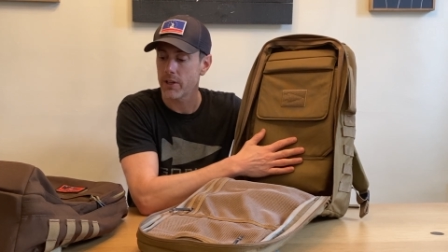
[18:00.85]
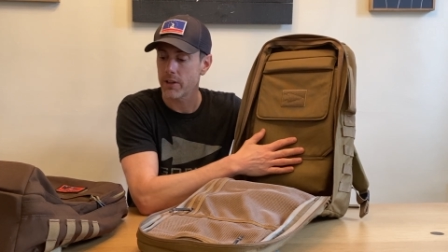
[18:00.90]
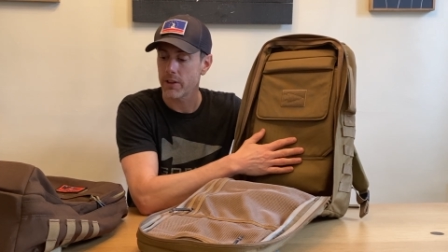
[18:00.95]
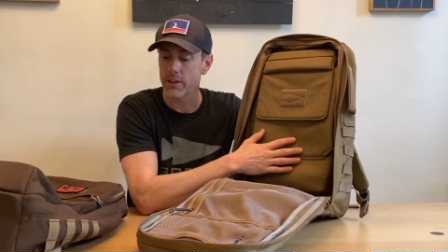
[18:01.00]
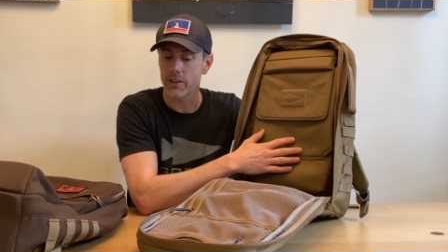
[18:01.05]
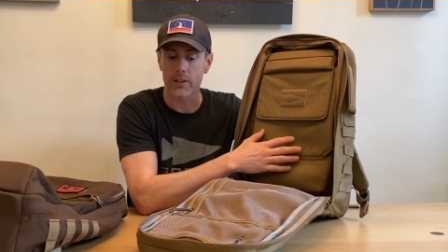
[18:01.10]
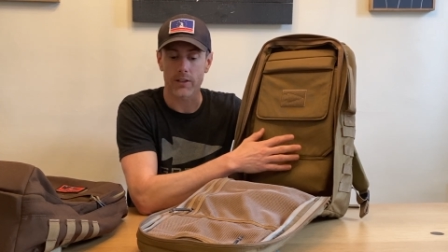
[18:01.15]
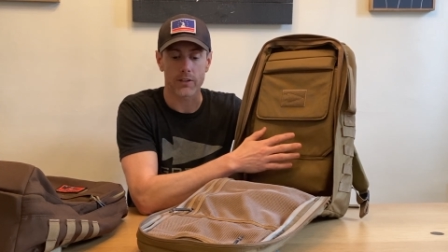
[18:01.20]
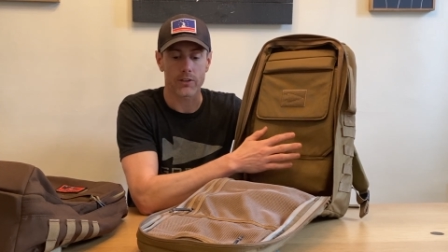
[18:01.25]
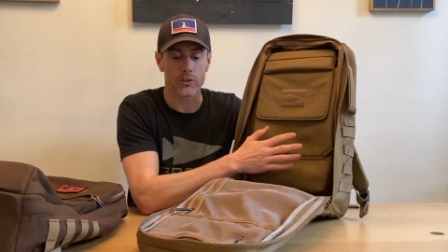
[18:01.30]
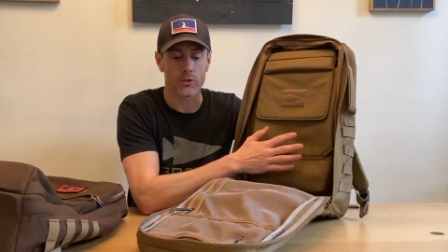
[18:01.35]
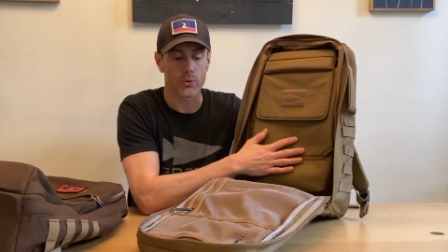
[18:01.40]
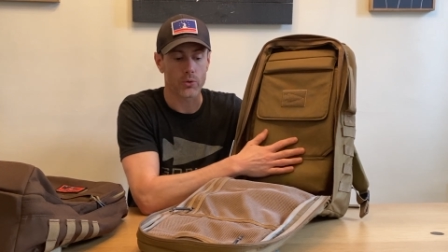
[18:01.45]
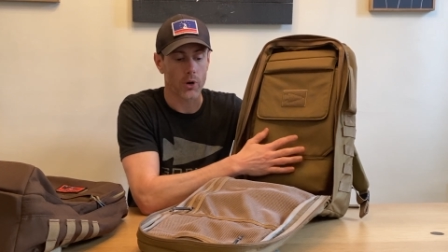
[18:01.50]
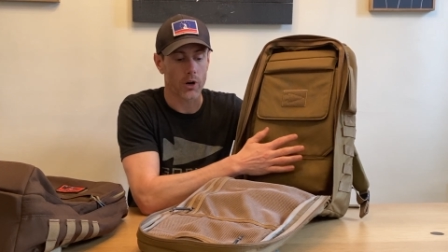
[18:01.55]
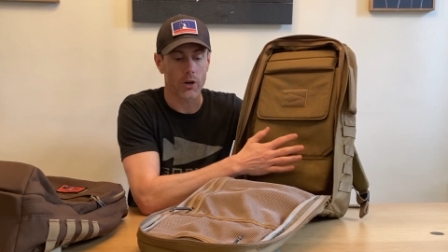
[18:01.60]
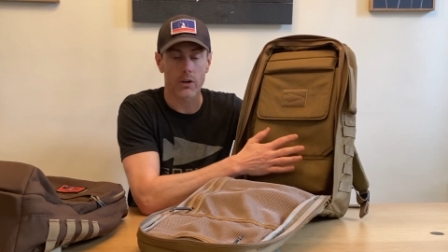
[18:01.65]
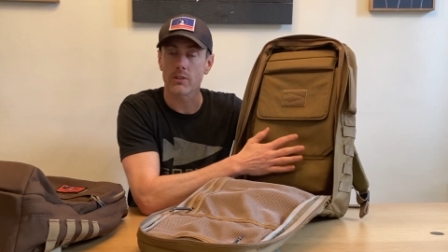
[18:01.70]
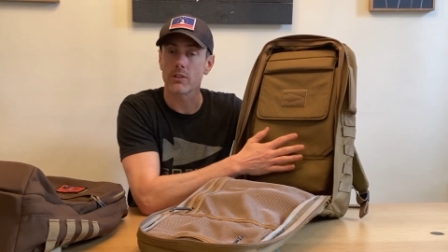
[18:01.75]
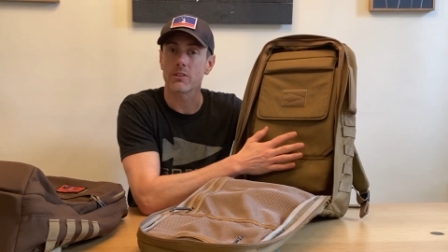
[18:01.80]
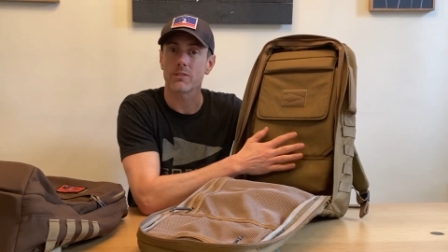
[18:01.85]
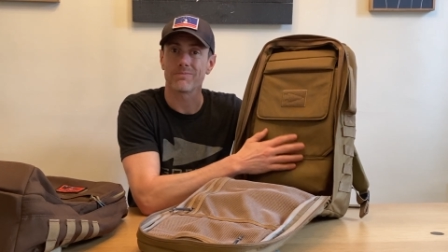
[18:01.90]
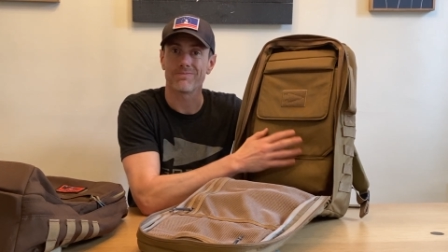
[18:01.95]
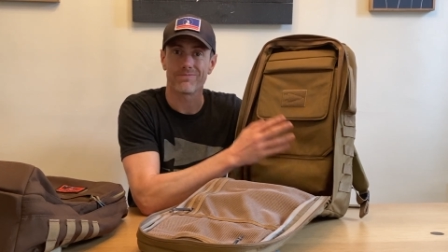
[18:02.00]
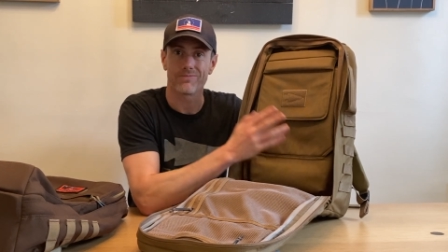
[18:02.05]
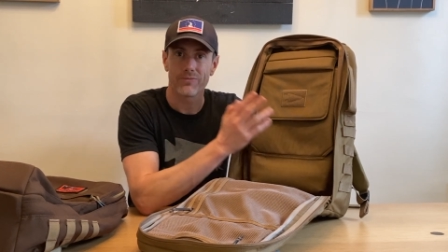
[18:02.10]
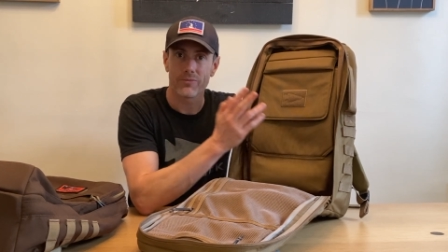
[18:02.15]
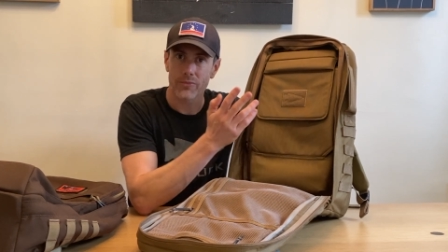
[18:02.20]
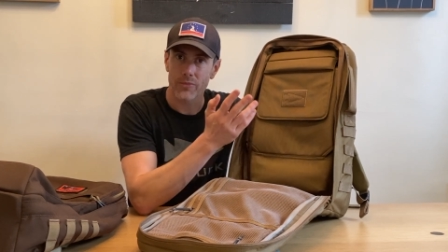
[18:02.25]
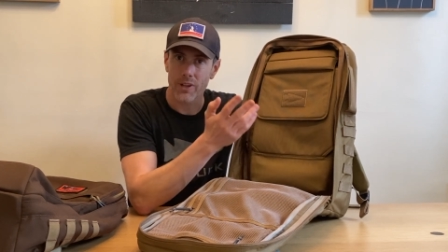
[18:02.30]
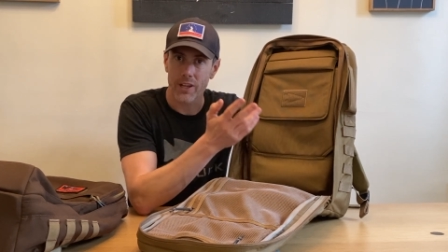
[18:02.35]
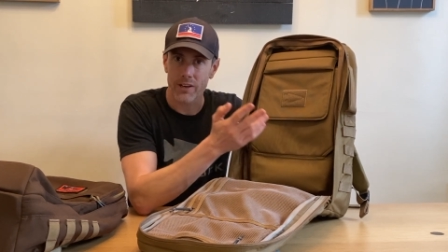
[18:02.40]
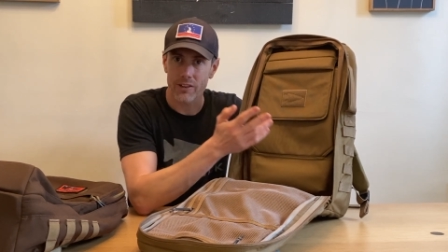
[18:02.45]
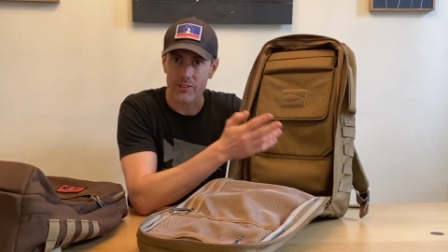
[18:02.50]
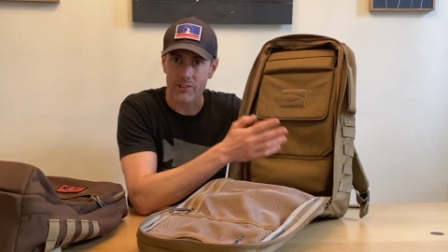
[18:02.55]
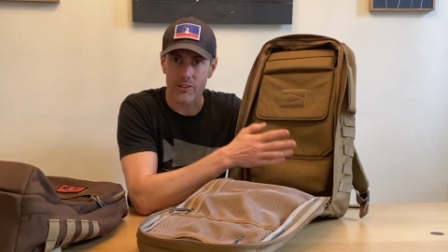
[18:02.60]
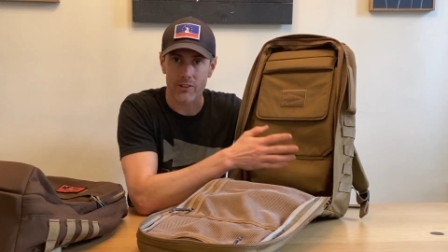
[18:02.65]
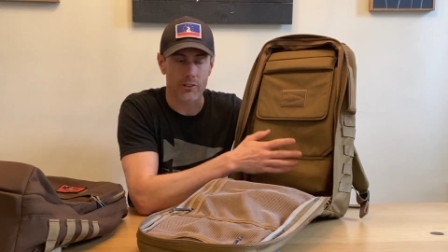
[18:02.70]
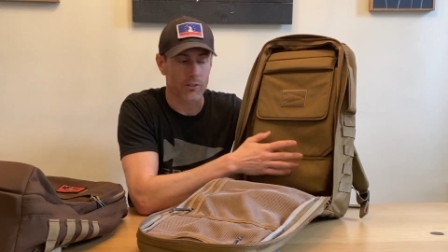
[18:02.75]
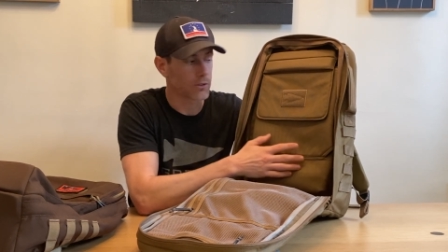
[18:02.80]
that you are, in a
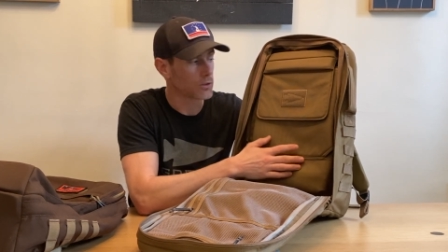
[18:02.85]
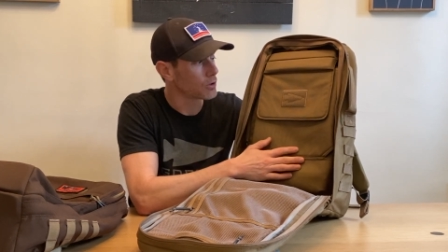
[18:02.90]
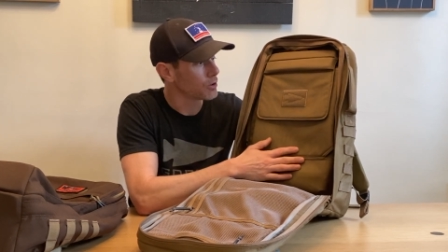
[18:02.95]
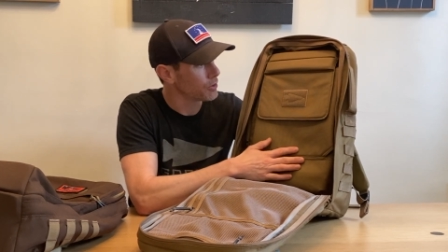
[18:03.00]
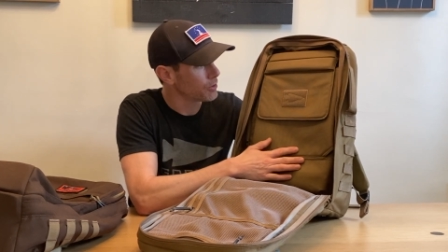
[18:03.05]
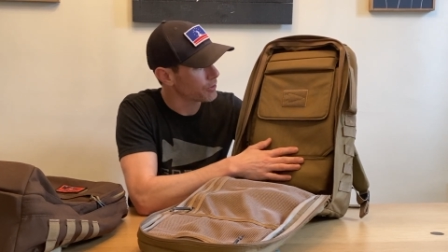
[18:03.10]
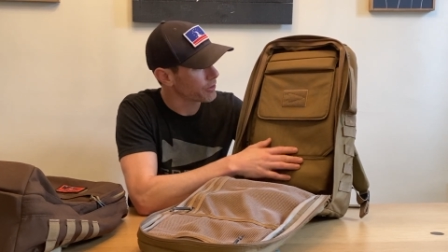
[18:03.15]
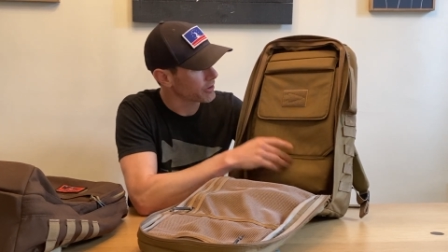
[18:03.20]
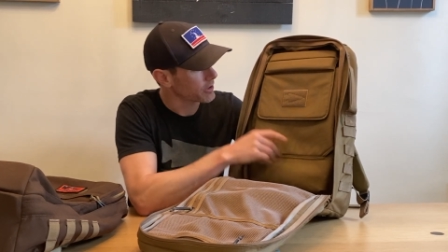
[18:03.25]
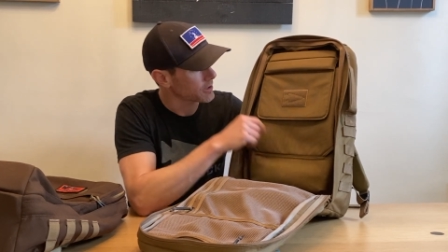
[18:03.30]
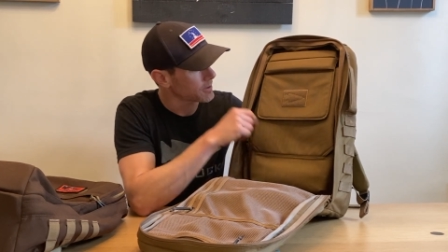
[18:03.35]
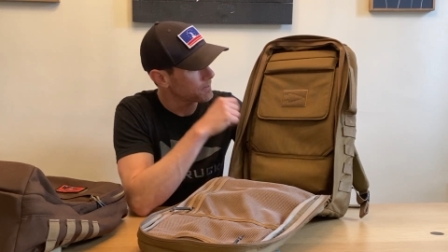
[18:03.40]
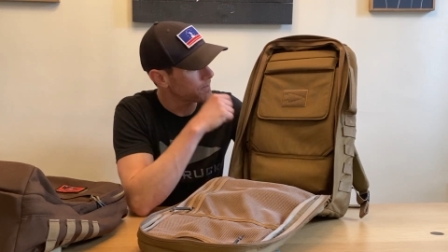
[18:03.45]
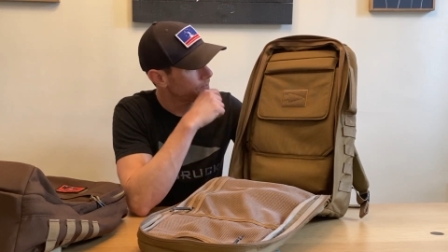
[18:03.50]
sense, losing?